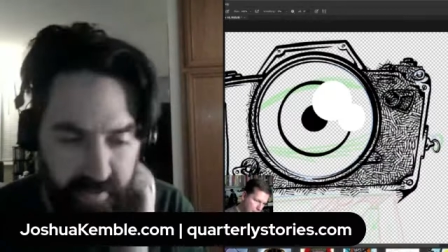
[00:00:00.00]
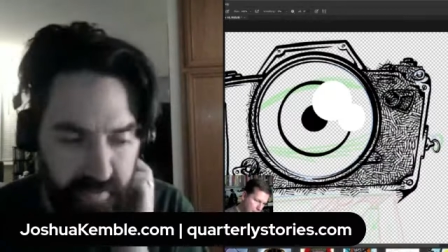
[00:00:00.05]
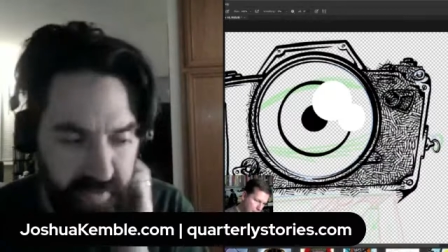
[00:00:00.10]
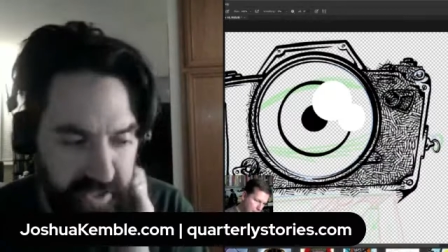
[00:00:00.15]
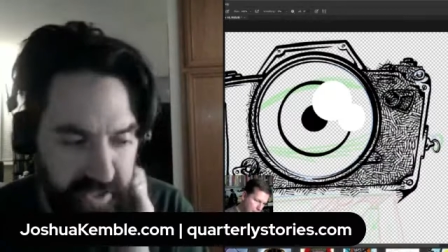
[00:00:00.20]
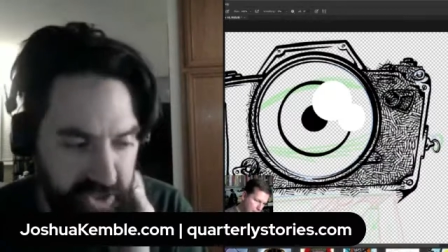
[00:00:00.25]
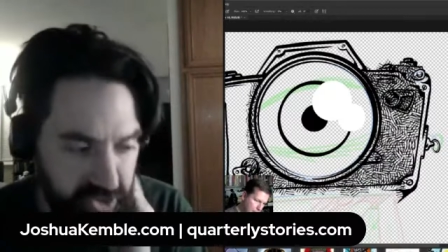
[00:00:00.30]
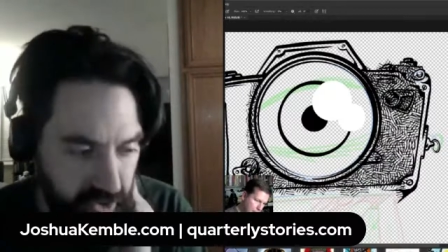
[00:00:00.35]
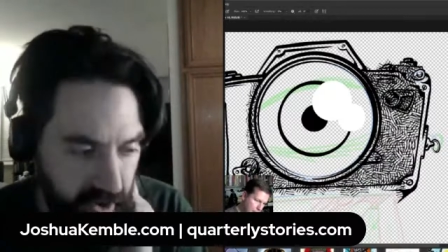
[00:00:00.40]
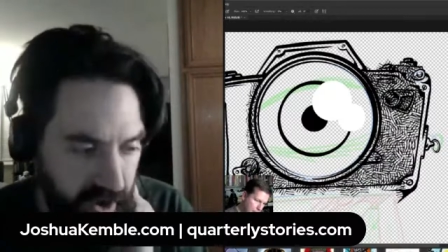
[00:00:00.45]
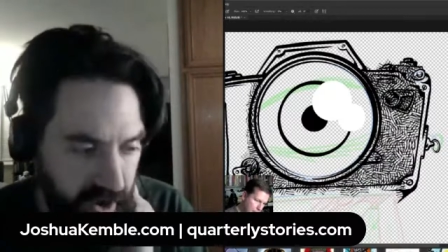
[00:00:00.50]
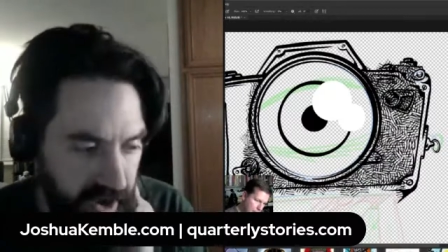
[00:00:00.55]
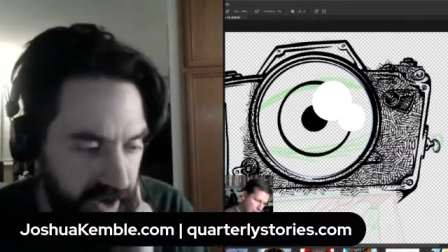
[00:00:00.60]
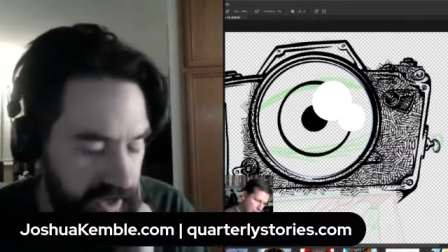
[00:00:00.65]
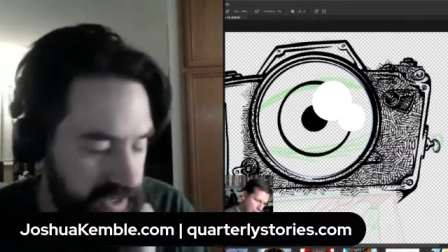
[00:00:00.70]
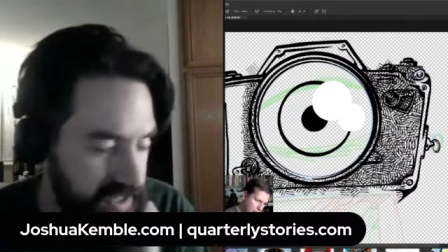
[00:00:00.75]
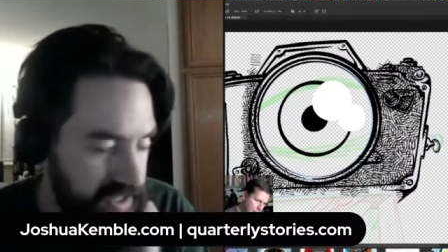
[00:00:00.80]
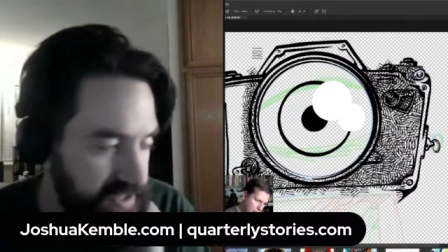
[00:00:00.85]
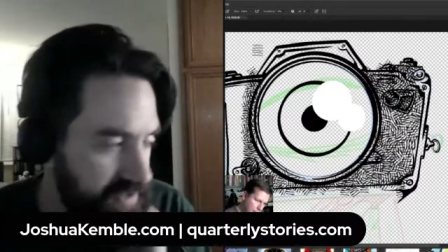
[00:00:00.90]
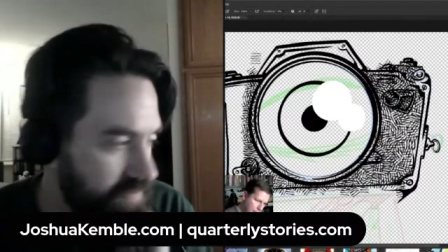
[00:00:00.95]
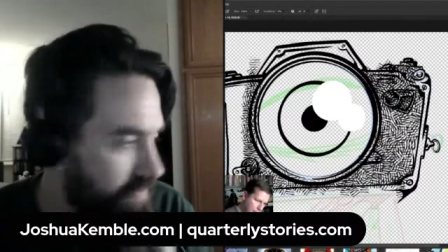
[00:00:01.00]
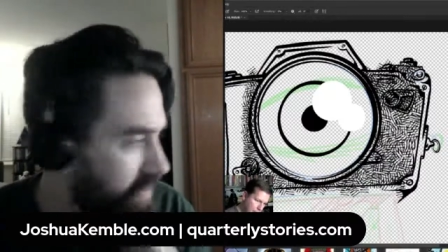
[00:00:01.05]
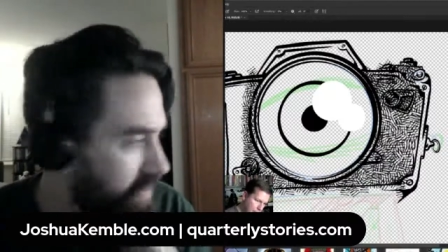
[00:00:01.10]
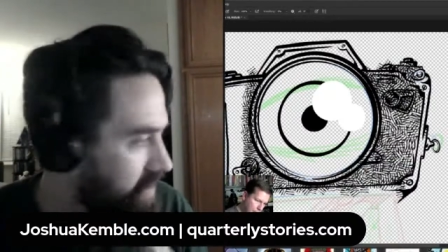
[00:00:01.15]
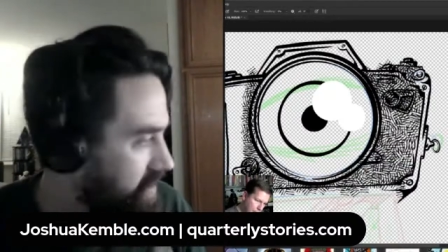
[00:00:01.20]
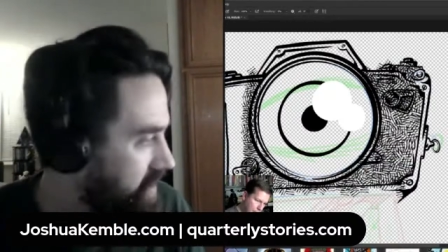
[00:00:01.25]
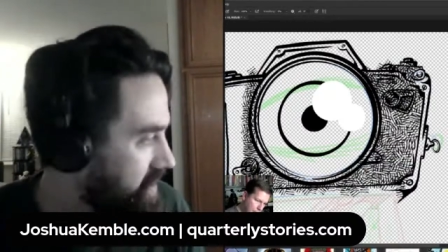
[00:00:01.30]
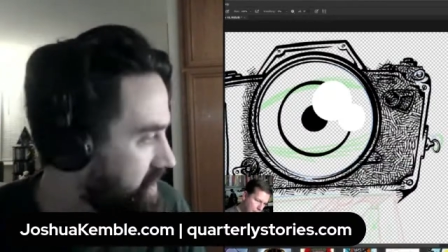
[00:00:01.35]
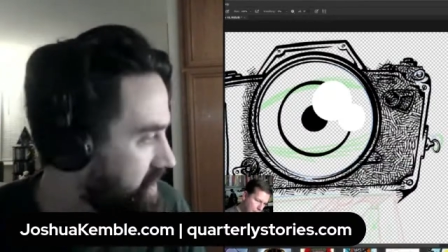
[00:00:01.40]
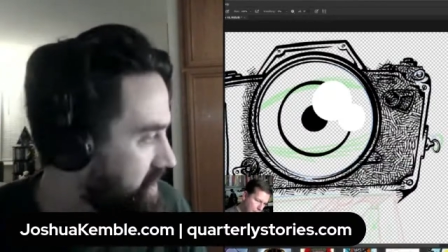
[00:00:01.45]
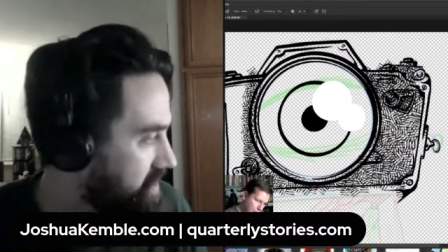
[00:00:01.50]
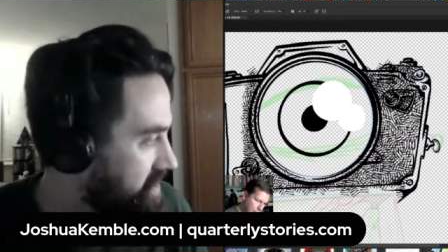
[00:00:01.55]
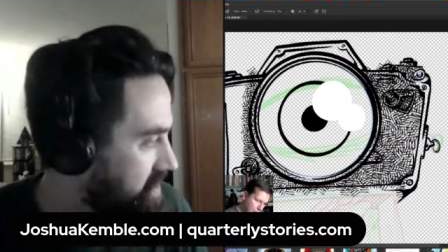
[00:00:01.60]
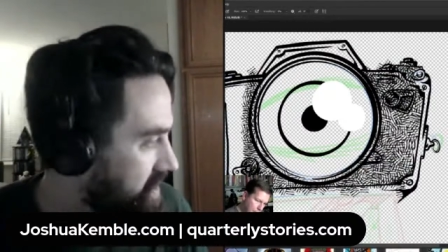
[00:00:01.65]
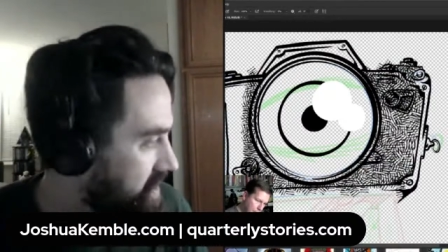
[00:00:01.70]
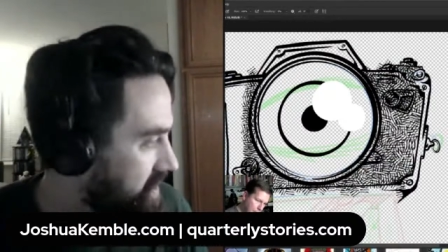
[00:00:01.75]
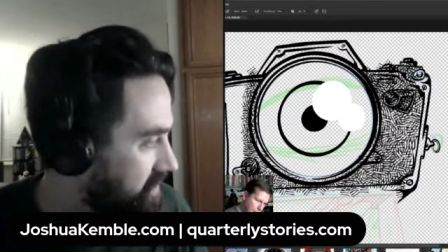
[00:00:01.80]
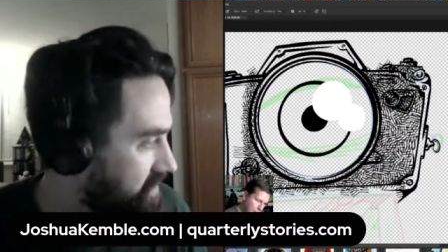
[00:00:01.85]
we draw and work on that stuff.